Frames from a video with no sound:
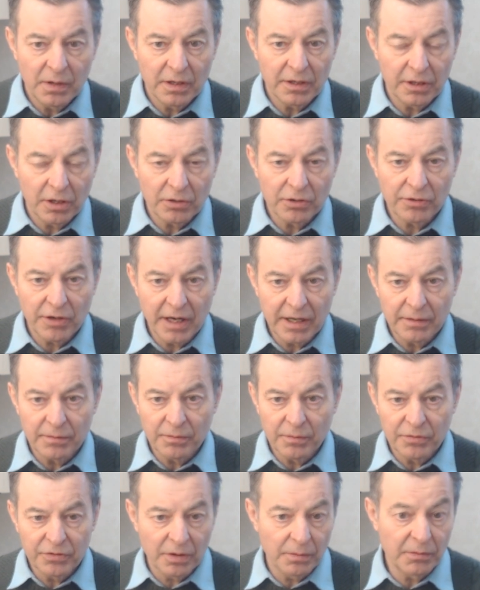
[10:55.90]
you know, create
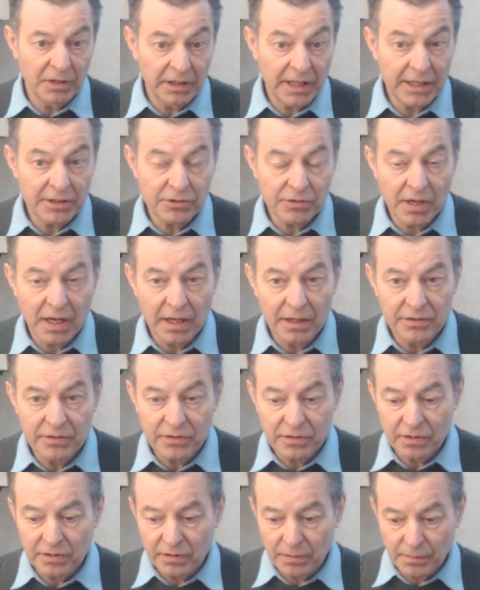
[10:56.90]
some
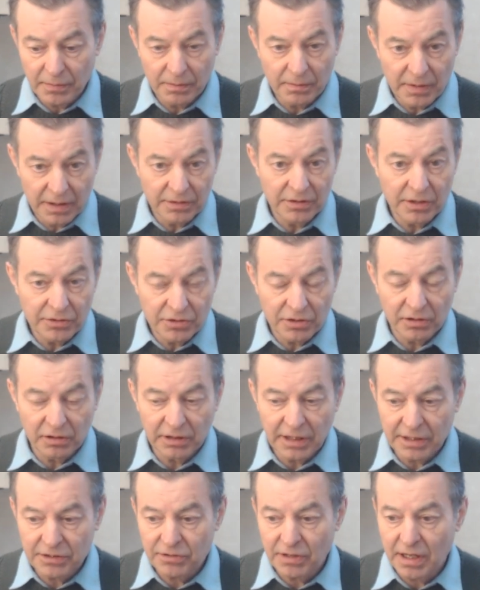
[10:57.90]
electrons, some additional
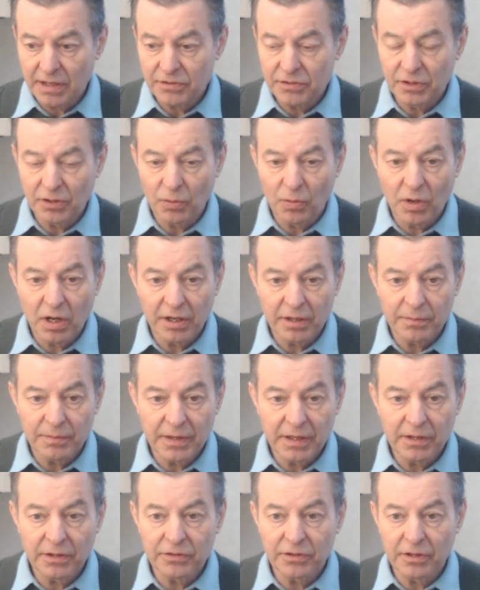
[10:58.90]
electrons in the water
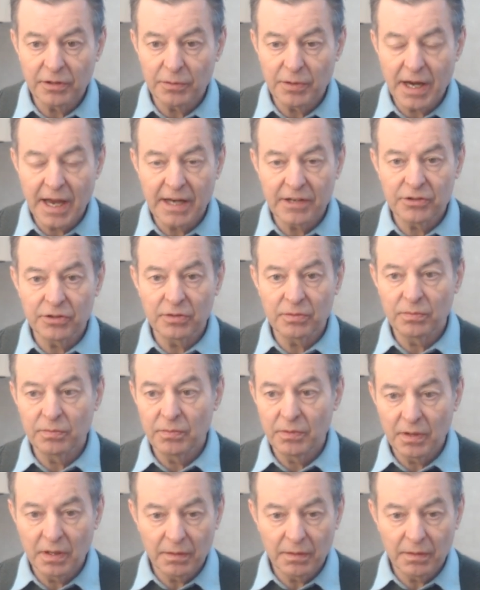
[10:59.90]
because of the reaction